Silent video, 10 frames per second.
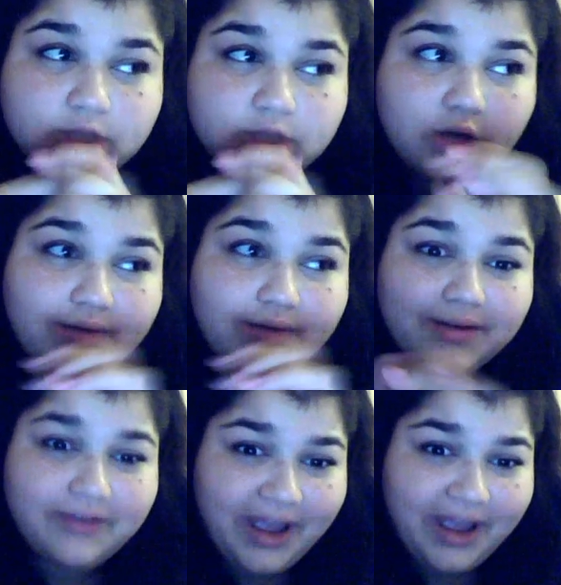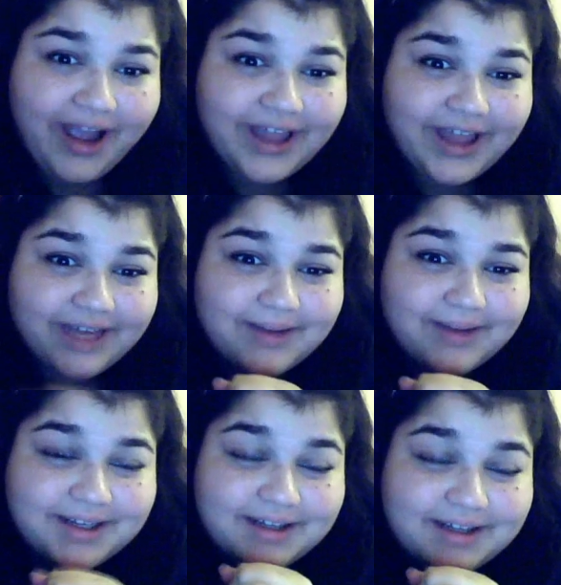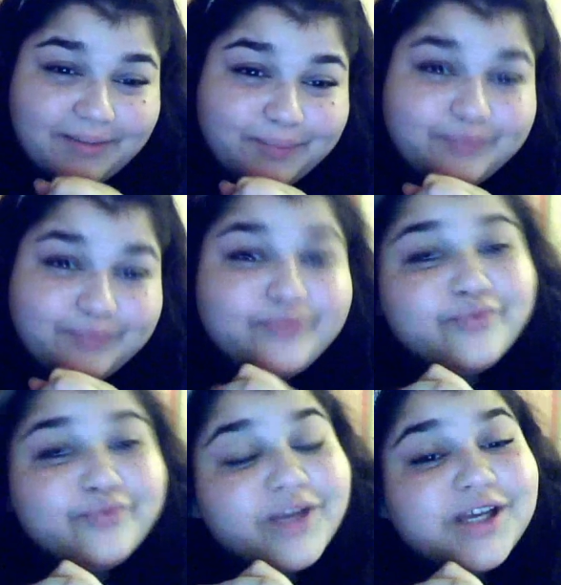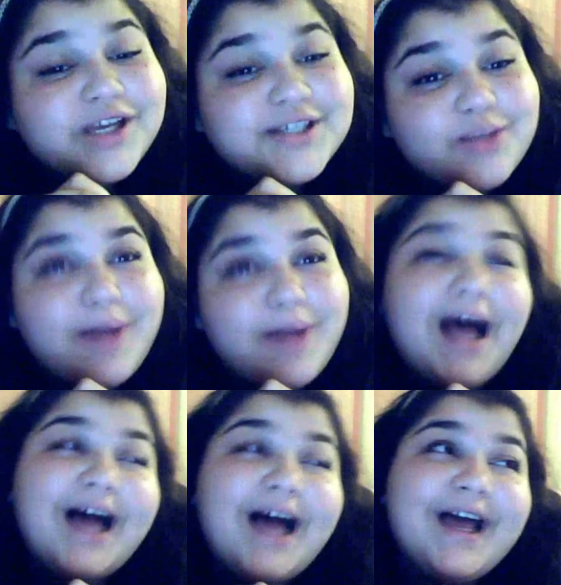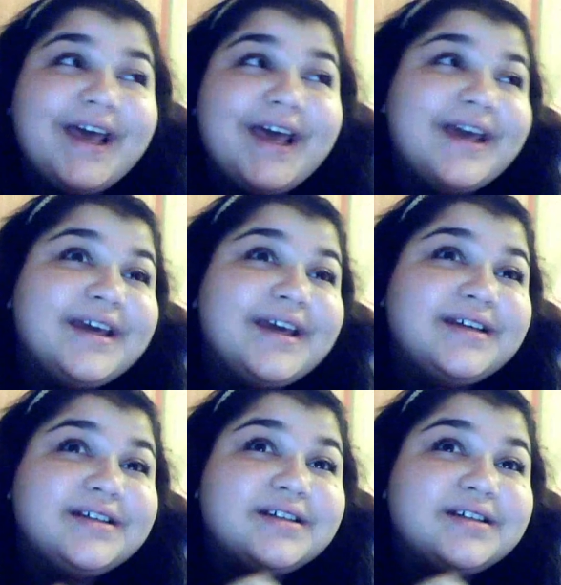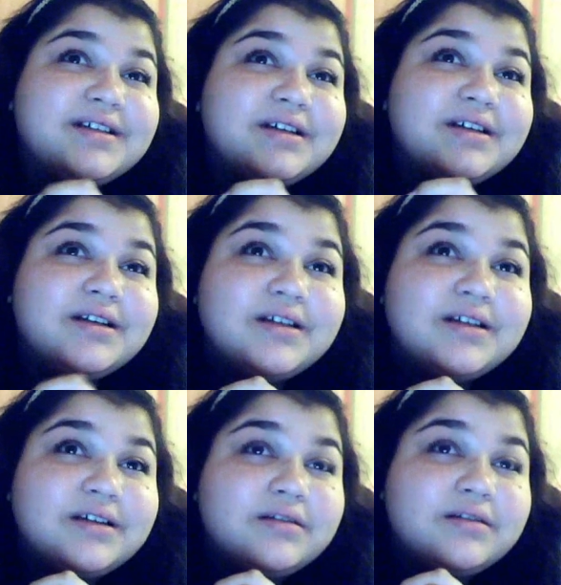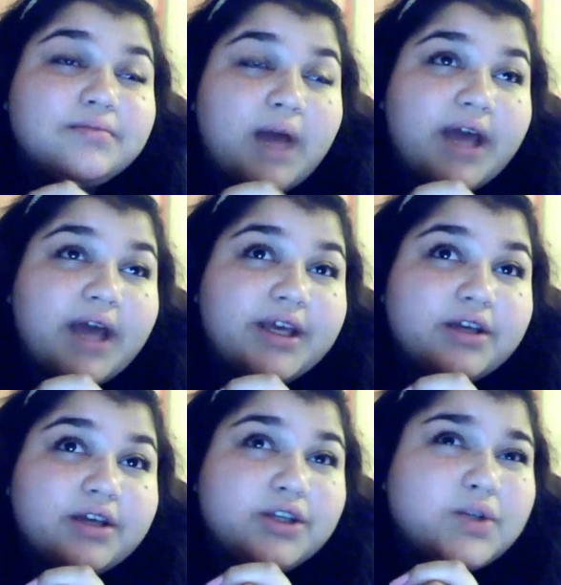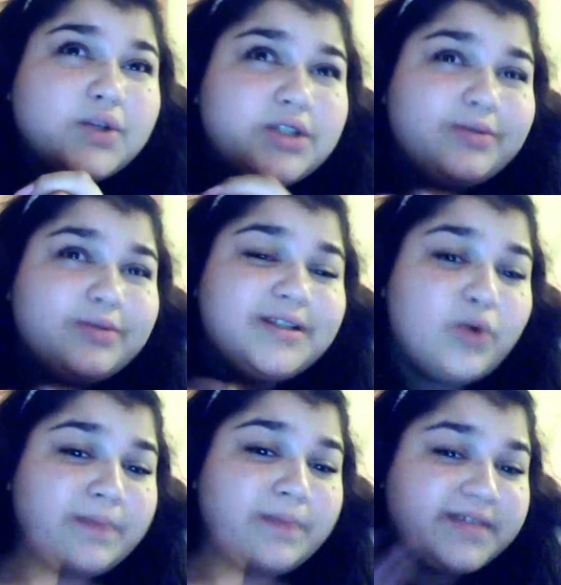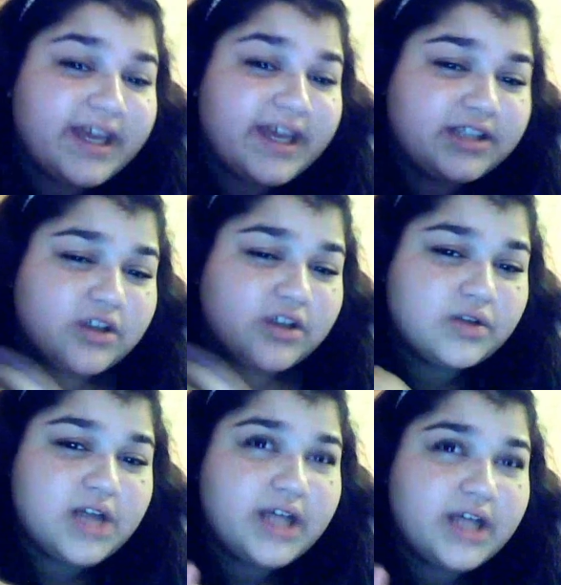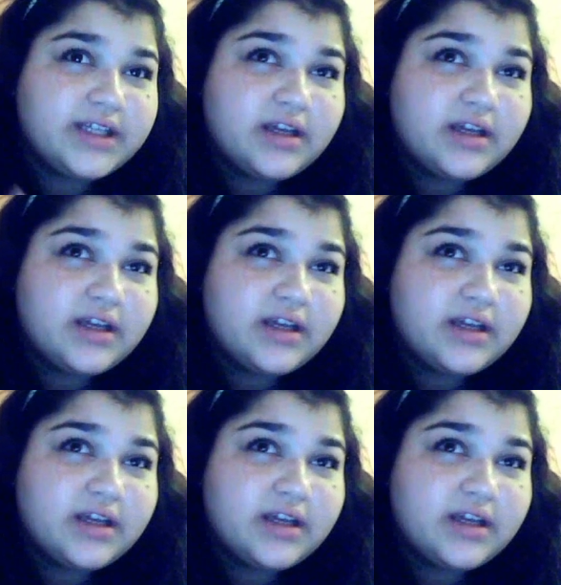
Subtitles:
No, nothing like this. So, bye. Bye. YouTube is the website, so it's not.